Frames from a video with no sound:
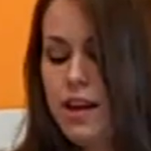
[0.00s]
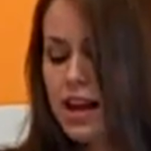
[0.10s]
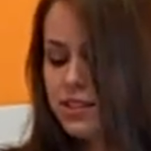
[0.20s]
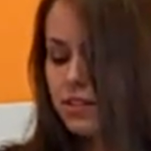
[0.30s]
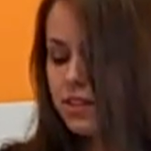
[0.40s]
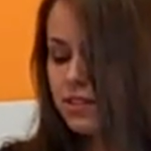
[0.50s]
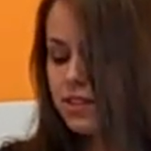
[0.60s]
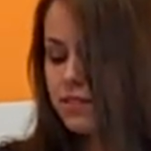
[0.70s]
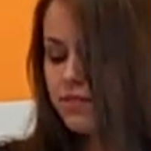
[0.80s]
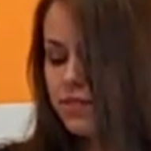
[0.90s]

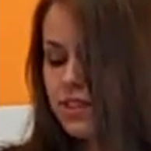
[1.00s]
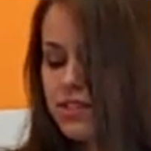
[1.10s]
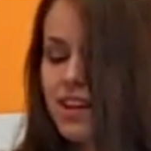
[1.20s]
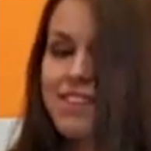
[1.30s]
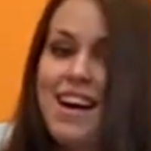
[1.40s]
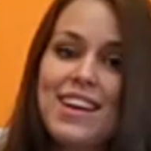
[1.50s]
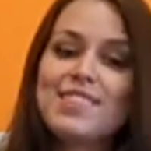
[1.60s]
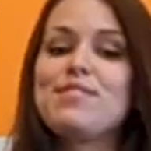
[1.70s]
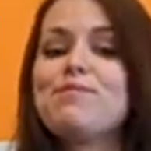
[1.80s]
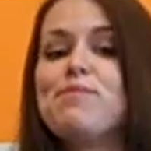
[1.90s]
Excellence is not an
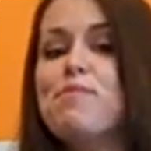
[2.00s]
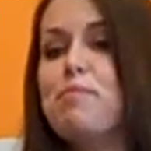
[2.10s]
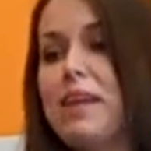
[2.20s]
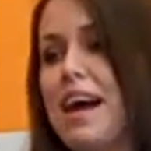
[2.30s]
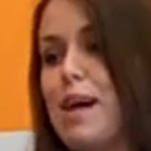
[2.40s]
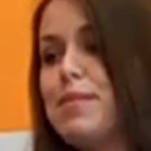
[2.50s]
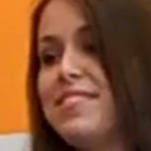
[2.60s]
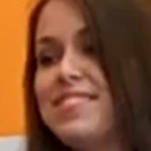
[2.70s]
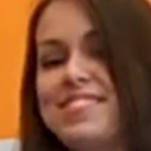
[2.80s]
act, but a habit.